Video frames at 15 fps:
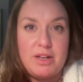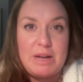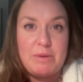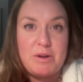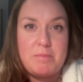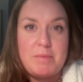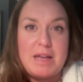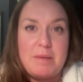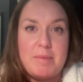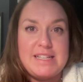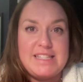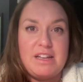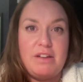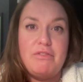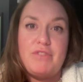I would make
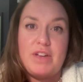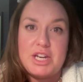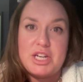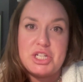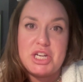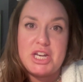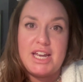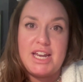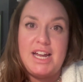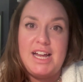myself finish it.